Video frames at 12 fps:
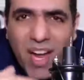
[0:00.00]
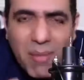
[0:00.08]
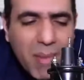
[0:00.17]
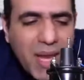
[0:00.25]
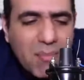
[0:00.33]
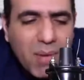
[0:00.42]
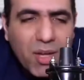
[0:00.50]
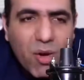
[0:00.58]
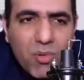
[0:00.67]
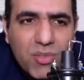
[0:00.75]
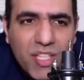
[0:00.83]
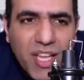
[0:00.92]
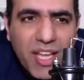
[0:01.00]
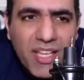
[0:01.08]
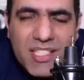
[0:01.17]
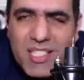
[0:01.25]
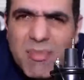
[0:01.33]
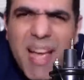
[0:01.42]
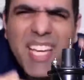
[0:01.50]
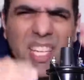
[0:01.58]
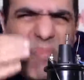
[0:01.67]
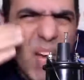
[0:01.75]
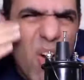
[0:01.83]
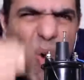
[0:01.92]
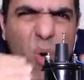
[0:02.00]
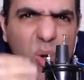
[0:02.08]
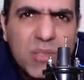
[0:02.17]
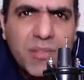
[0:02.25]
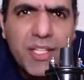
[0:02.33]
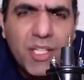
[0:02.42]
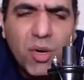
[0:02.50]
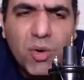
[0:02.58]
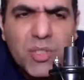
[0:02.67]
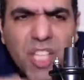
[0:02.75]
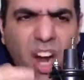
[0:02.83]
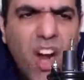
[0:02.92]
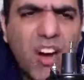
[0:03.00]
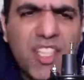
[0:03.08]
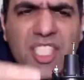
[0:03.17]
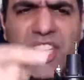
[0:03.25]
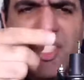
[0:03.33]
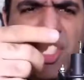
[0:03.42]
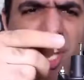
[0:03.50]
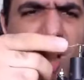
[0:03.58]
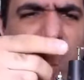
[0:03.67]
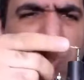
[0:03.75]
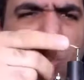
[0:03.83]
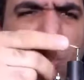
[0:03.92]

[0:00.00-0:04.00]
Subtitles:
I made my own taser back in my old video. The arcs can jump